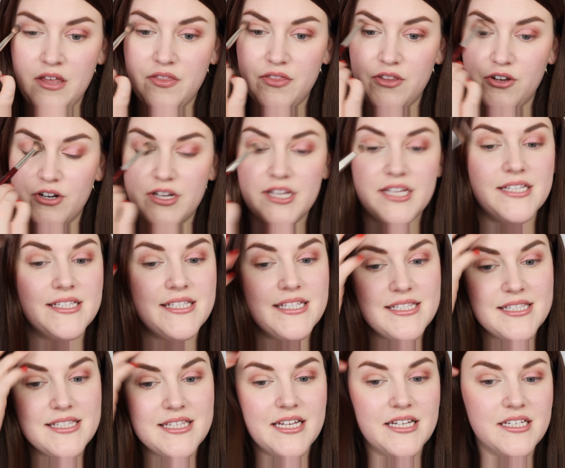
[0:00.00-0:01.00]
There is a
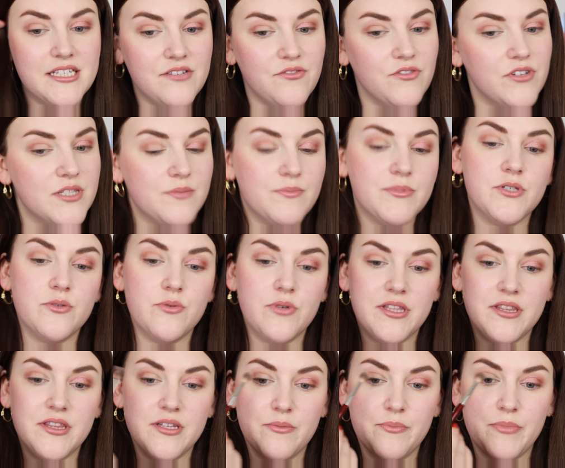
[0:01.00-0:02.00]
slight difference
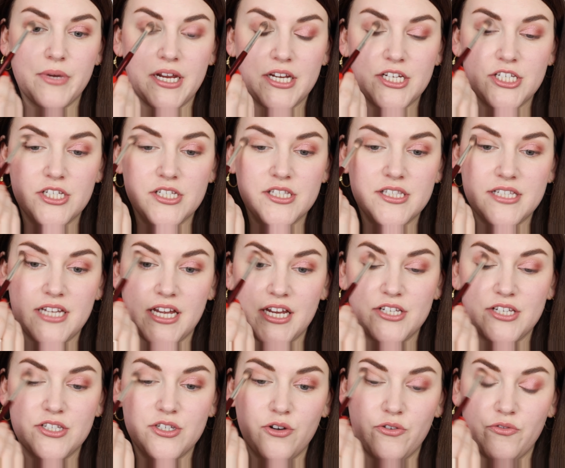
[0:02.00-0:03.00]
between them, but I
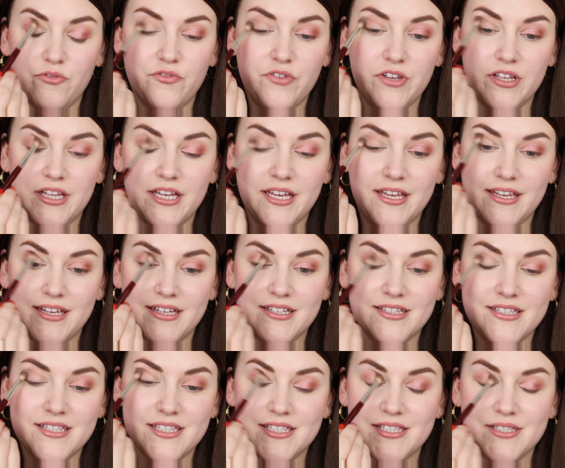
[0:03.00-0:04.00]
don't feel like
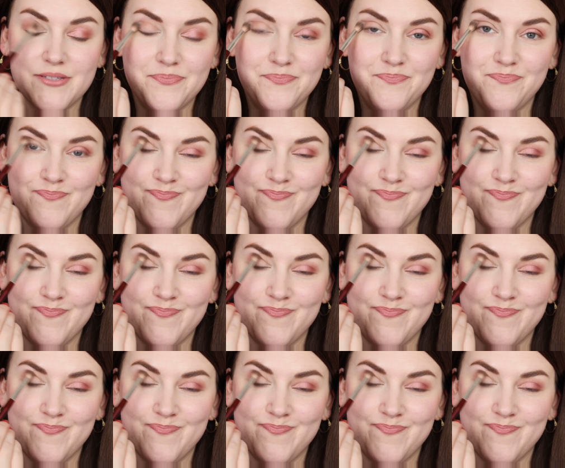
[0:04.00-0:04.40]
it's